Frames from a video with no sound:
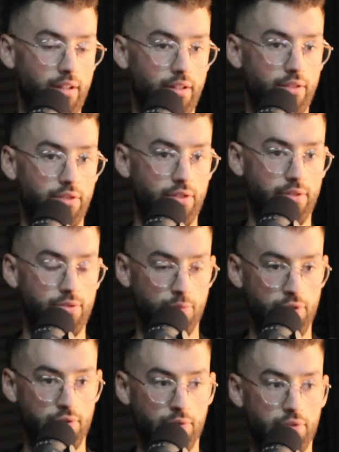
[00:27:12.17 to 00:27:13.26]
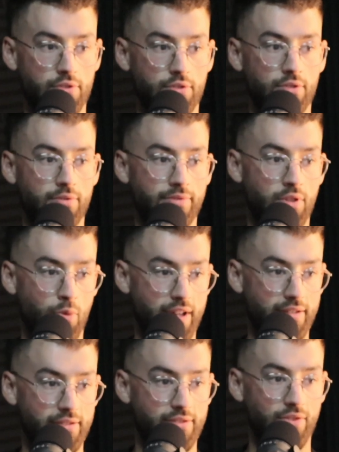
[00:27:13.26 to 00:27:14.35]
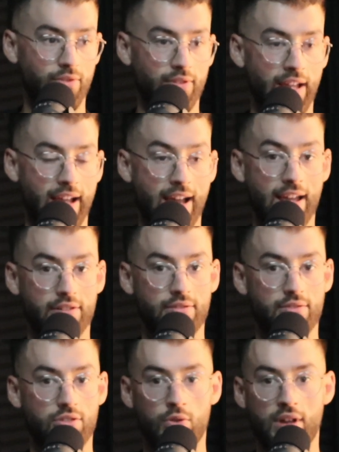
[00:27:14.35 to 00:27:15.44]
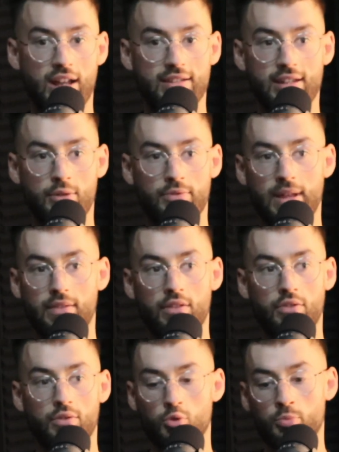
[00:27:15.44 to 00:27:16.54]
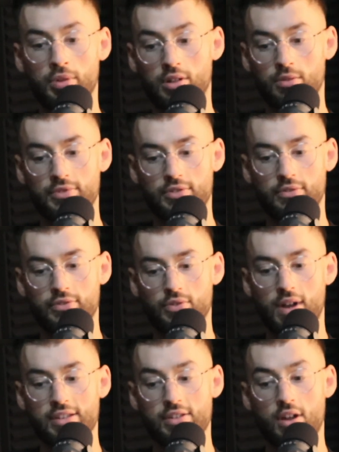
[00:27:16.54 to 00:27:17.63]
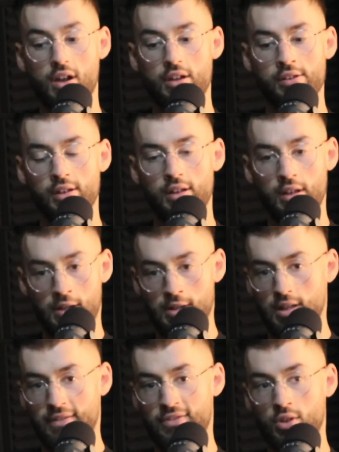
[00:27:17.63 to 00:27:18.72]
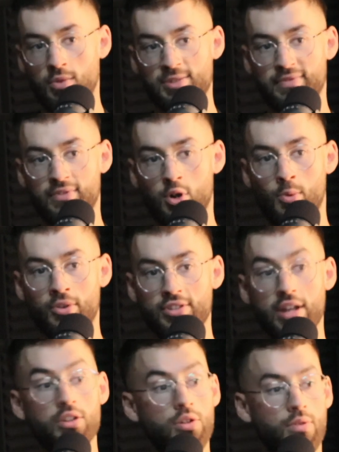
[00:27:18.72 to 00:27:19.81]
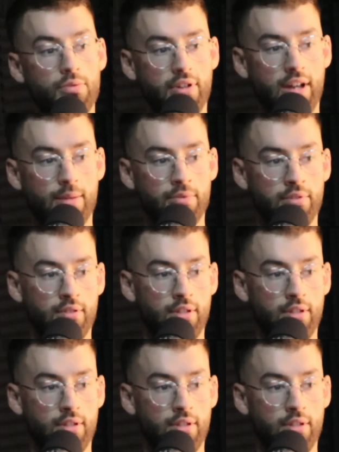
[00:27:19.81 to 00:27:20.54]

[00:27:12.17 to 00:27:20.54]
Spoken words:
the summer social, few weddings, I had 2 nights out with like the rugby club and stuff. So I started a few weeks before because I knew what was going to happen.